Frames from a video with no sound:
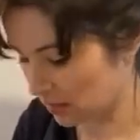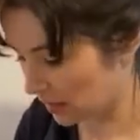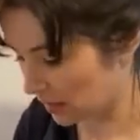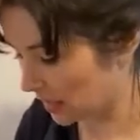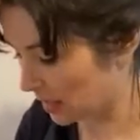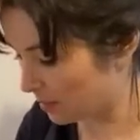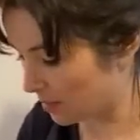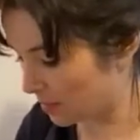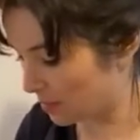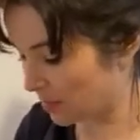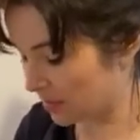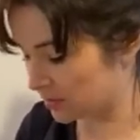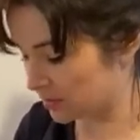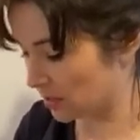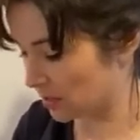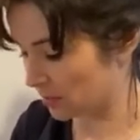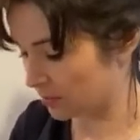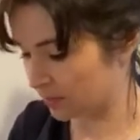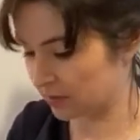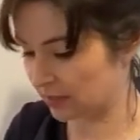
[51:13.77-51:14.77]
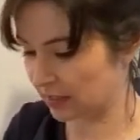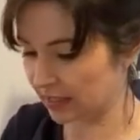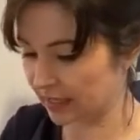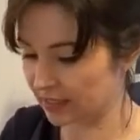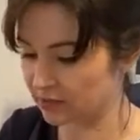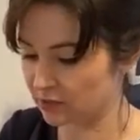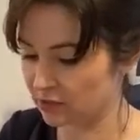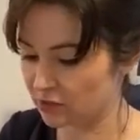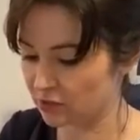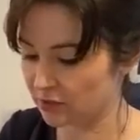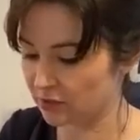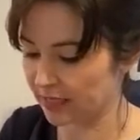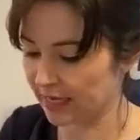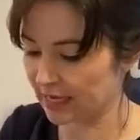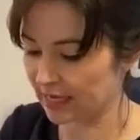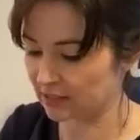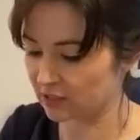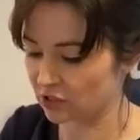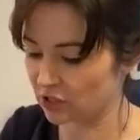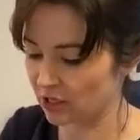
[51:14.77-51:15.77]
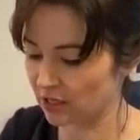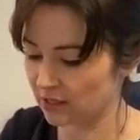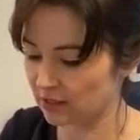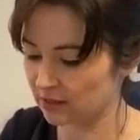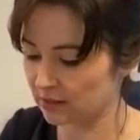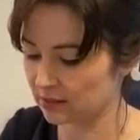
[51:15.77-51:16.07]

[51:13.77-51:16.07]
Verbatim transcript: Keep it pressed open in case you do catch it.